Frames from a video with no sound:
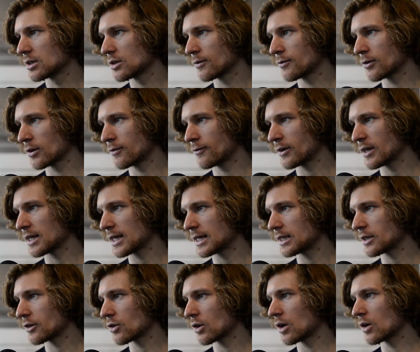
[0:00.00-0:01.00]
fulfill
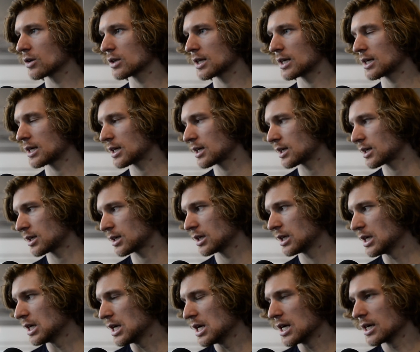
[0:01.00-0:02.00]
any role
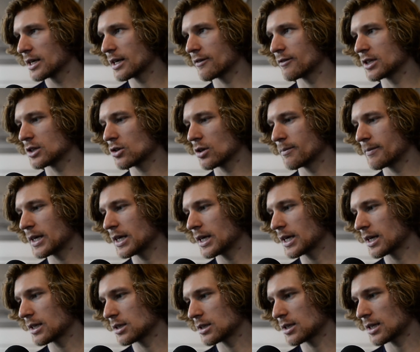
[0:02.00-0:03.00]
given to
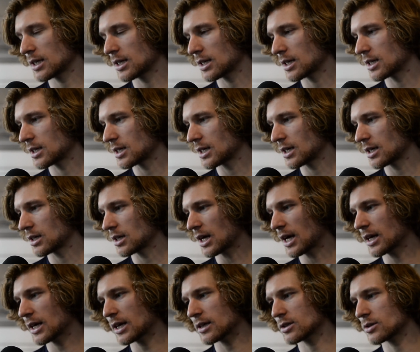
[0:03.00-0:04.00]
me, and
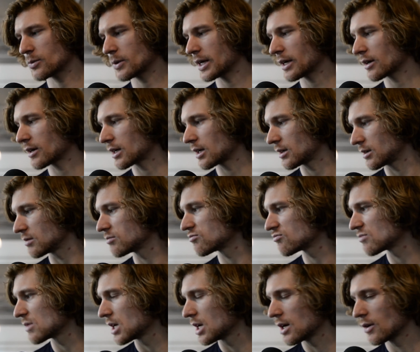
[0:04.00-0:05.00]
I guess we
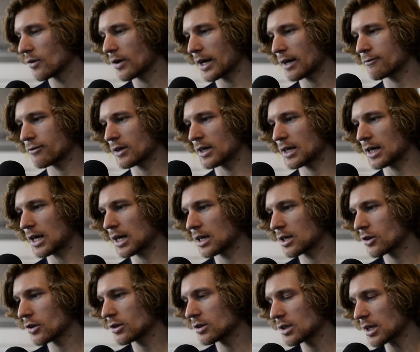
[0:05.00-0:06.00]
have a
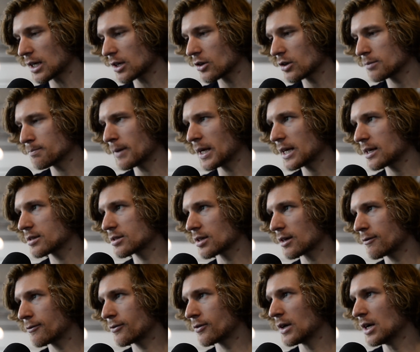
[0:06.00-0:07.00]
good mix
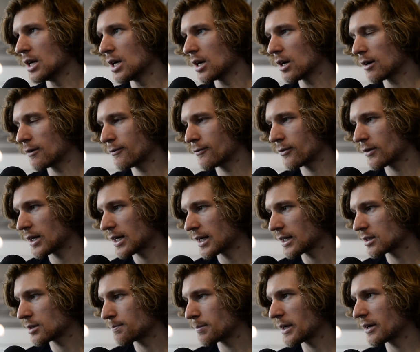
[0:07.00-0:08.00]
of
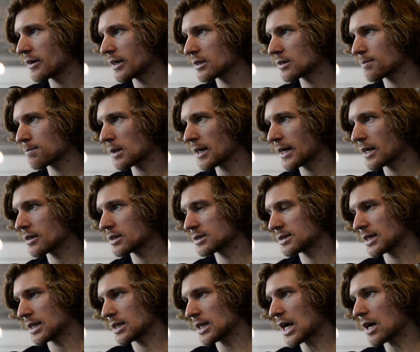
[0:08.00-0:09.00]
experienced
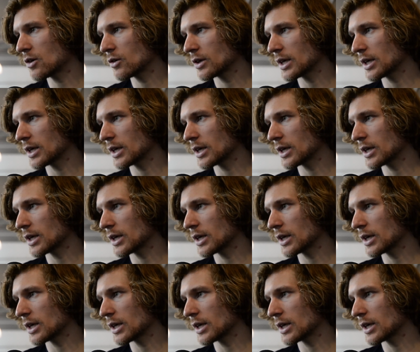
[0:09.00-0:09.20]
players and now